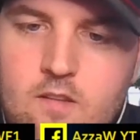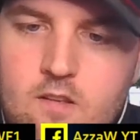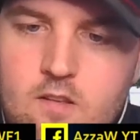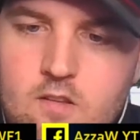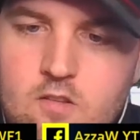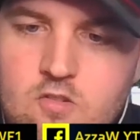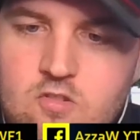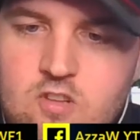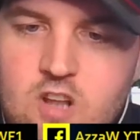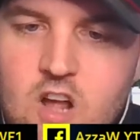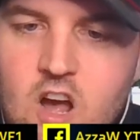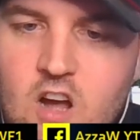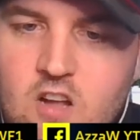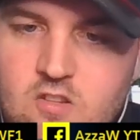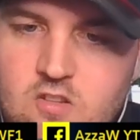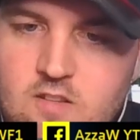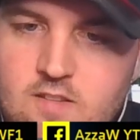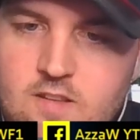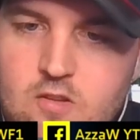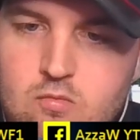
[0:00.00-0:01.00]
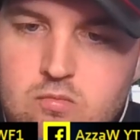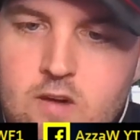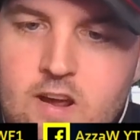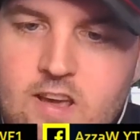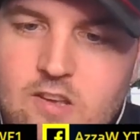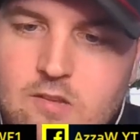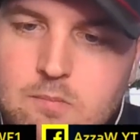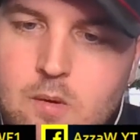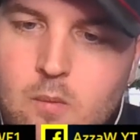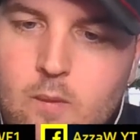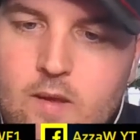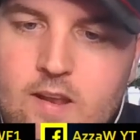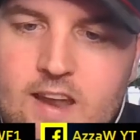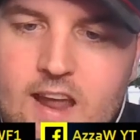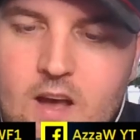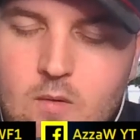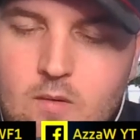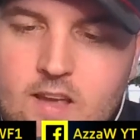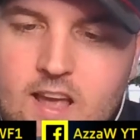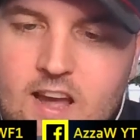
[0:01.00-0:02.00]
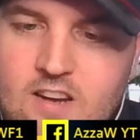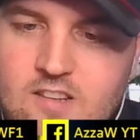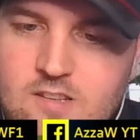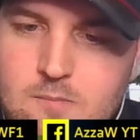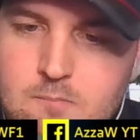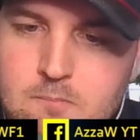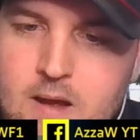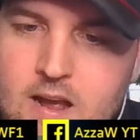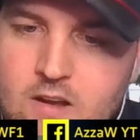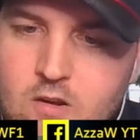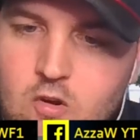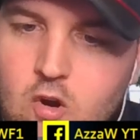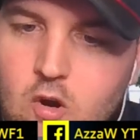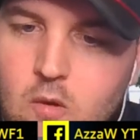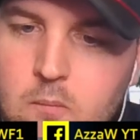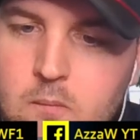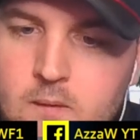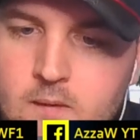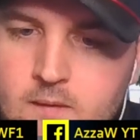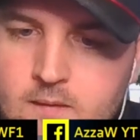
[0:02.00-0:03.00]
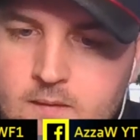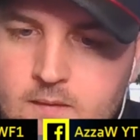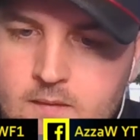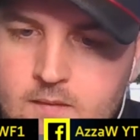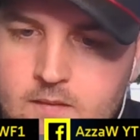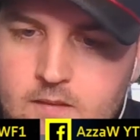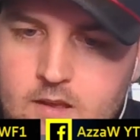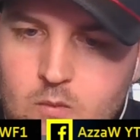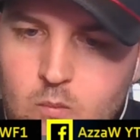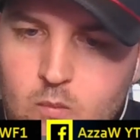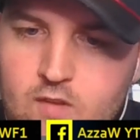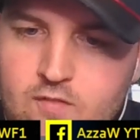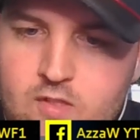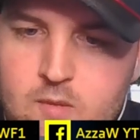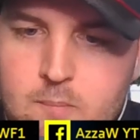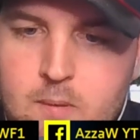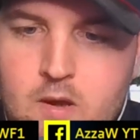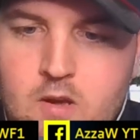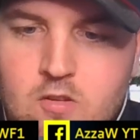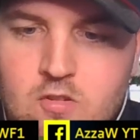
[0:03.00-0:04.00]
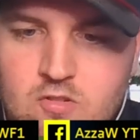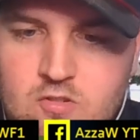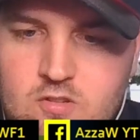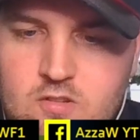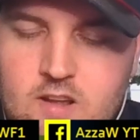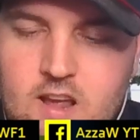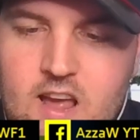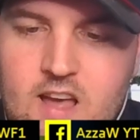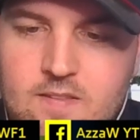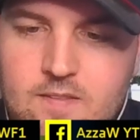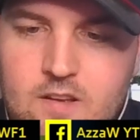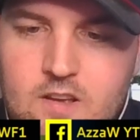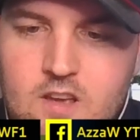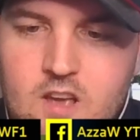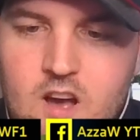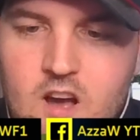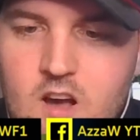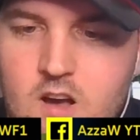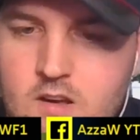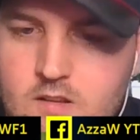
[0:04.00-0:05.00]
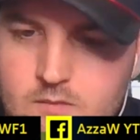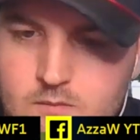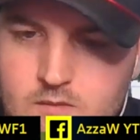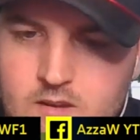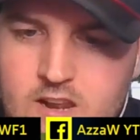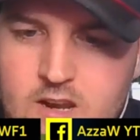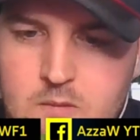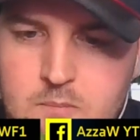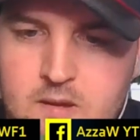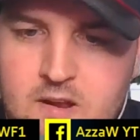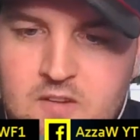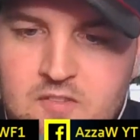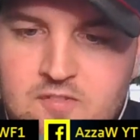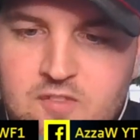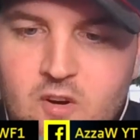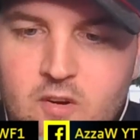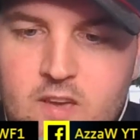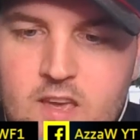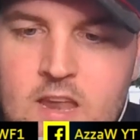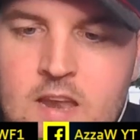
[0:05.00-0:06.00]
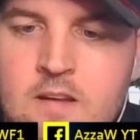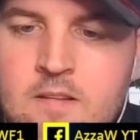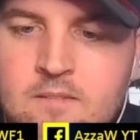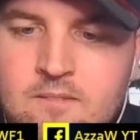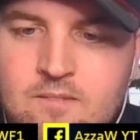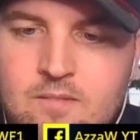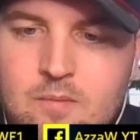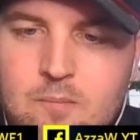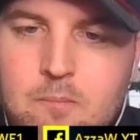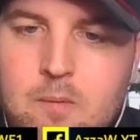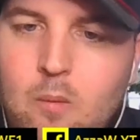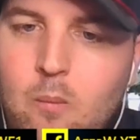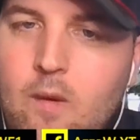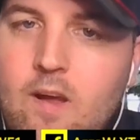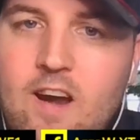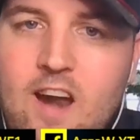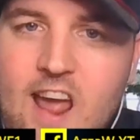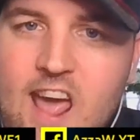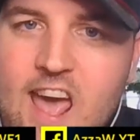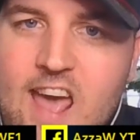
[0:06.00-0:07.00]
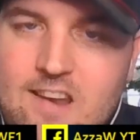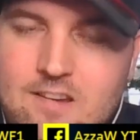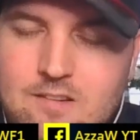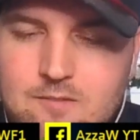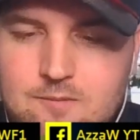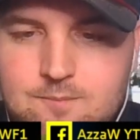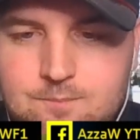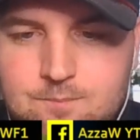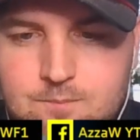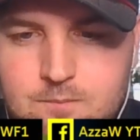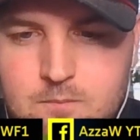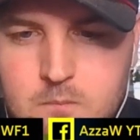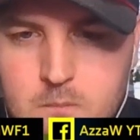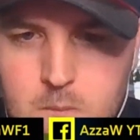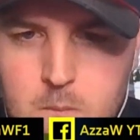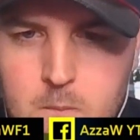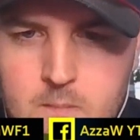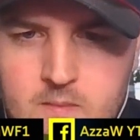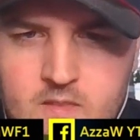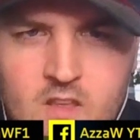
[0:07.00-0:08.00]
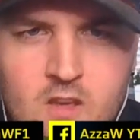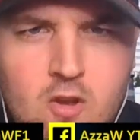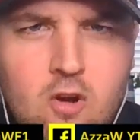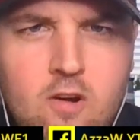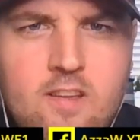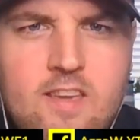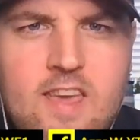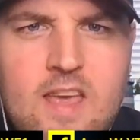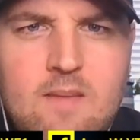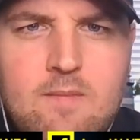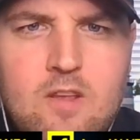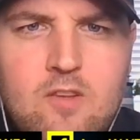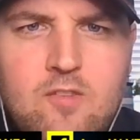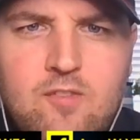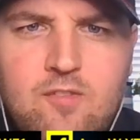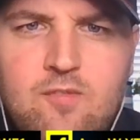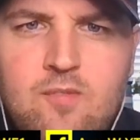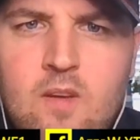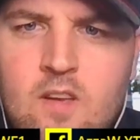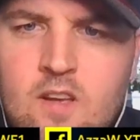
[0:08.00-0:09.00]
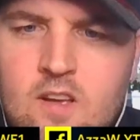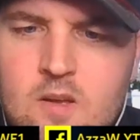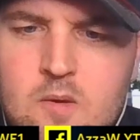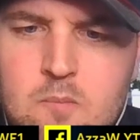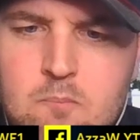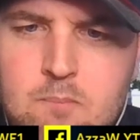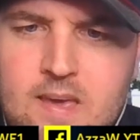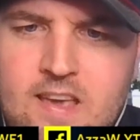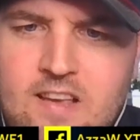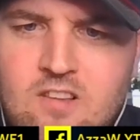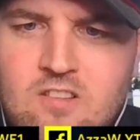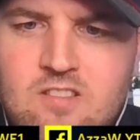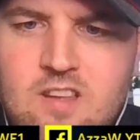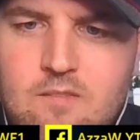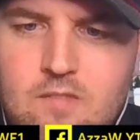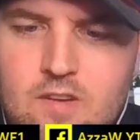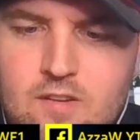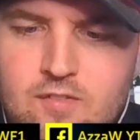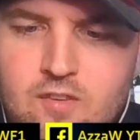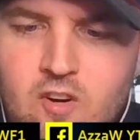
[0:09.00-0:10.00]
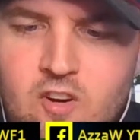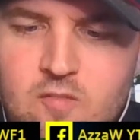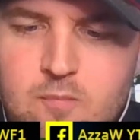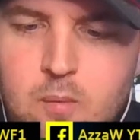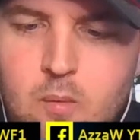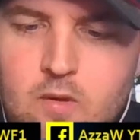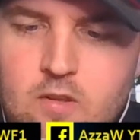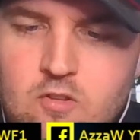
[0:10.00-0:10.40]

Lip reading: start to this race, but we're now catching back up. And with the boost and the car, a little bit of fighting, but we're ahead. Got to keep this big 75 point